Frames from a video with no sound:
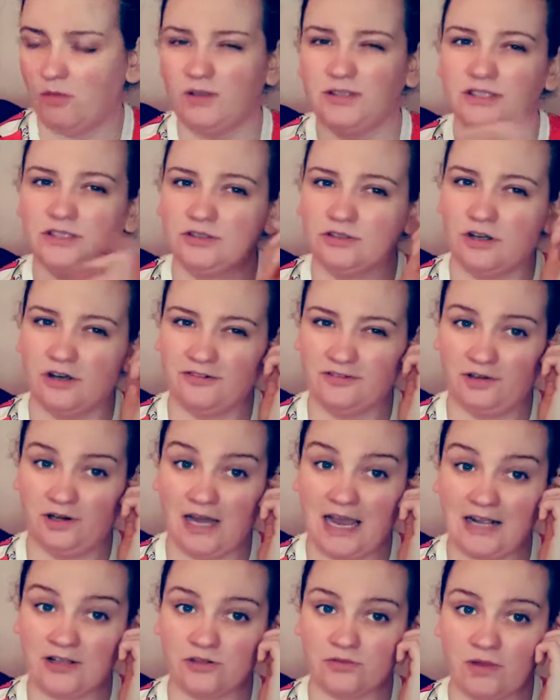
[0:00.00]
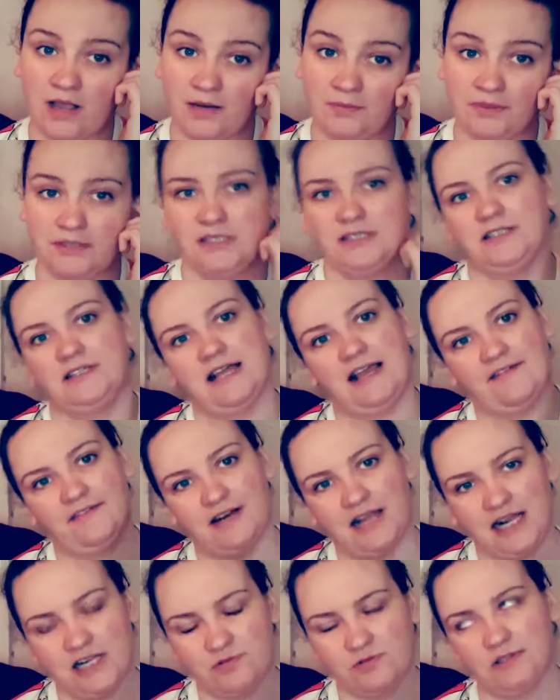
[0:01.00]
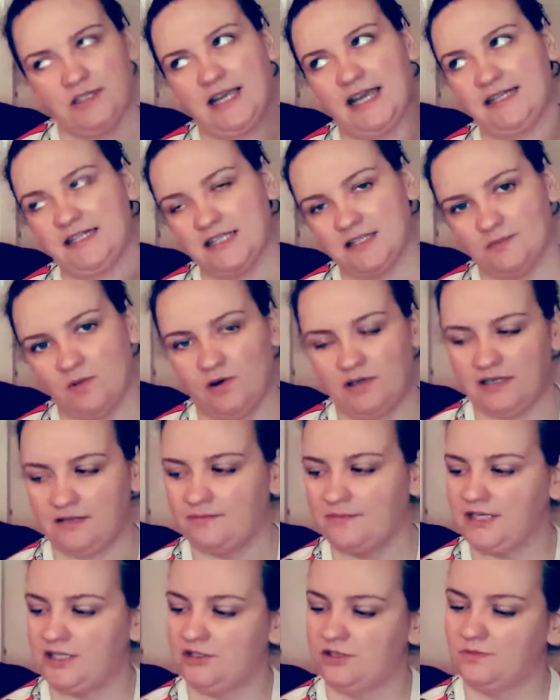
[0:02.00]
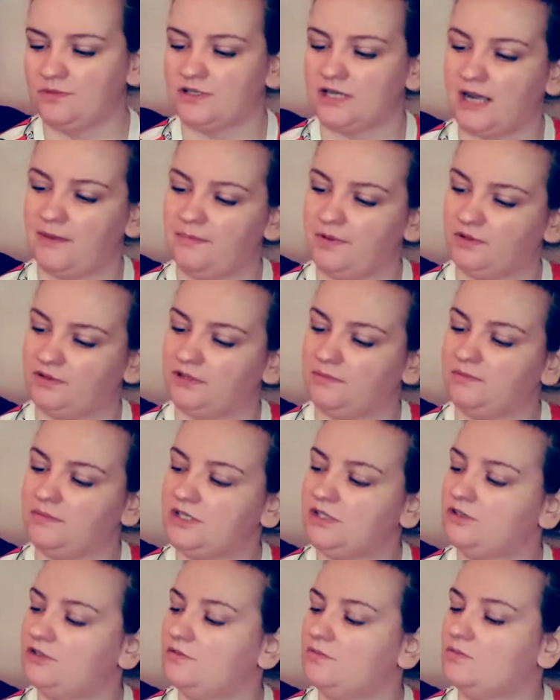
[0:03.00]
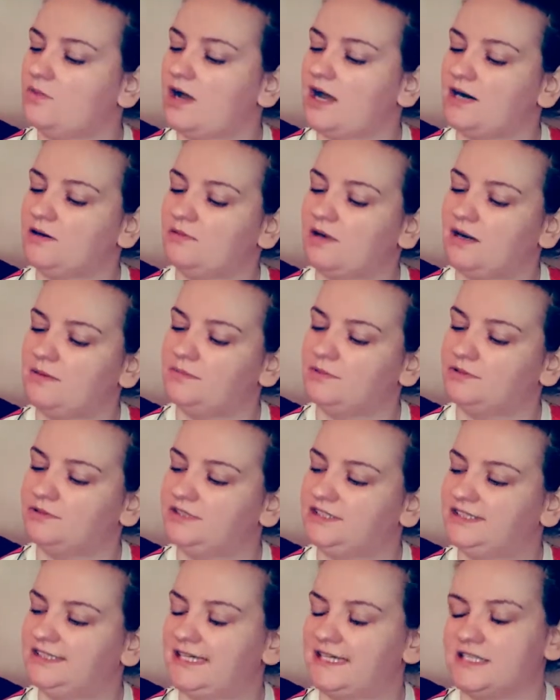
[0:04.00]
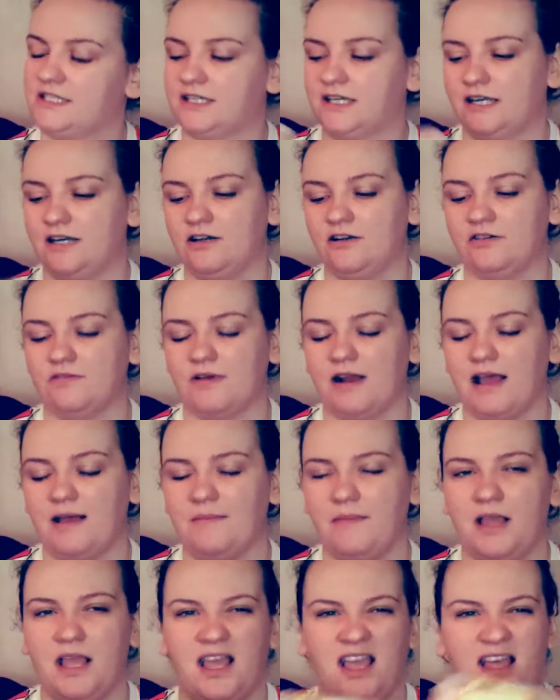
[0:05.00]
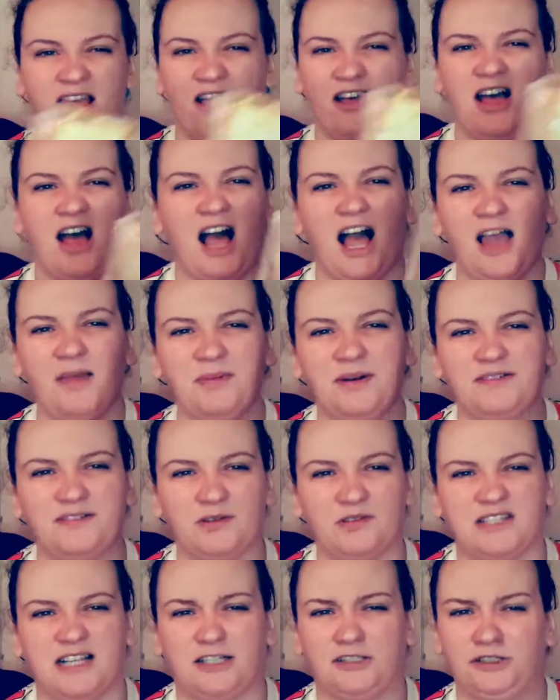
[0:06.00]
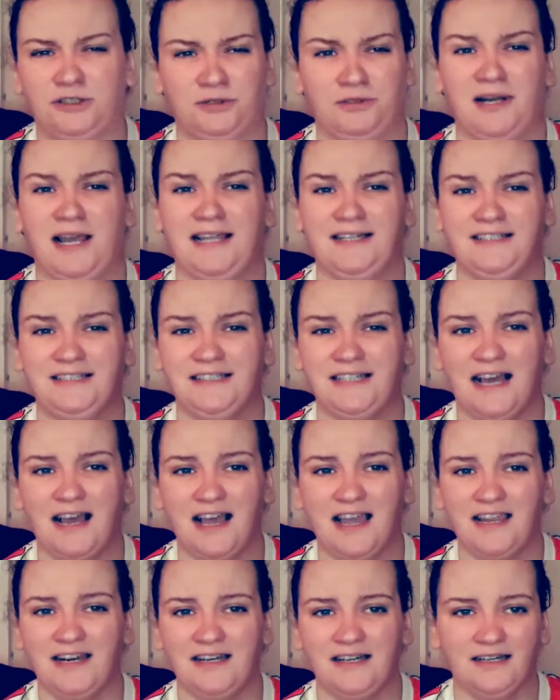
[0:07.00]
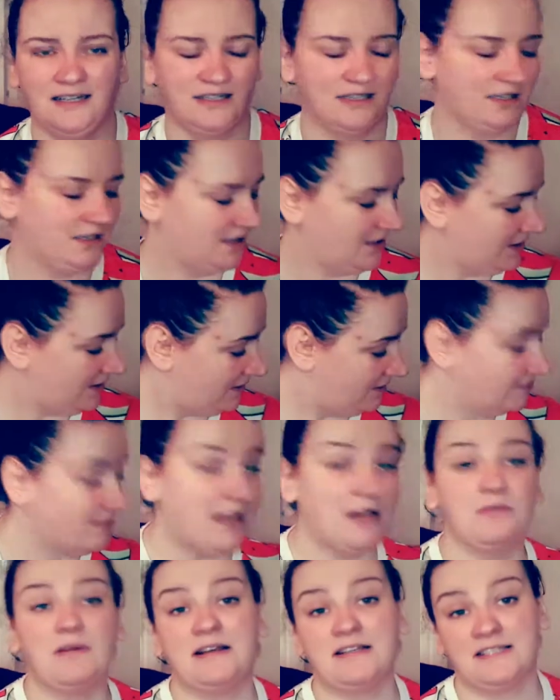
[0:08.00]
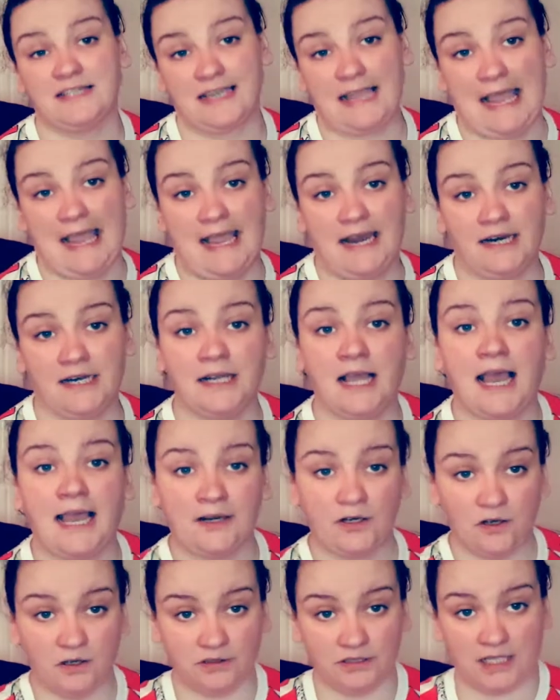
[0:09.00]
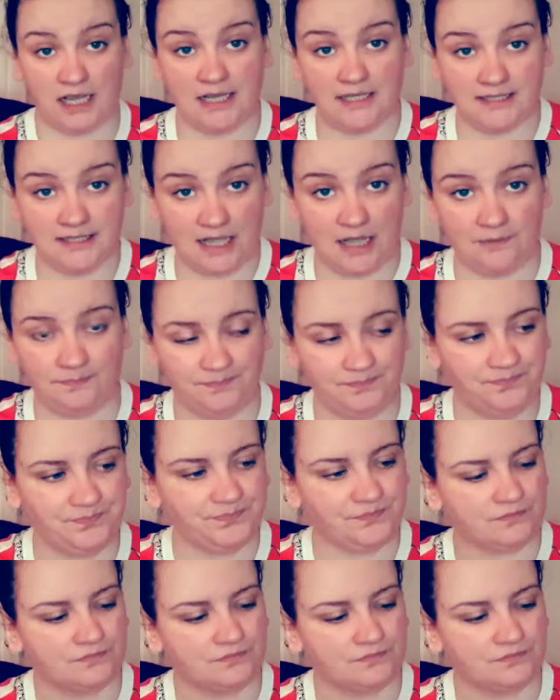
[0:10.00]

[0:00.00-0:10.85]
wanted to go for large one, but they didn't have a large one. They had a small and a medium, so I bought the medium one, 1.6 kilogram. I believe that was like $2.99. And once again, I know there are some